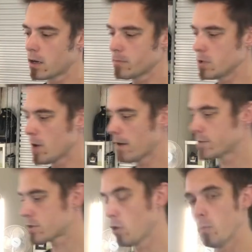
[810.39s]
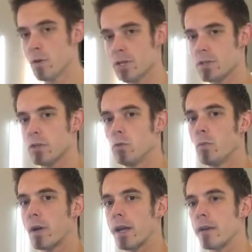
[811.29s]
you have soap, which is a
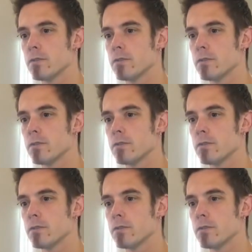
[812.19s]
lubricant.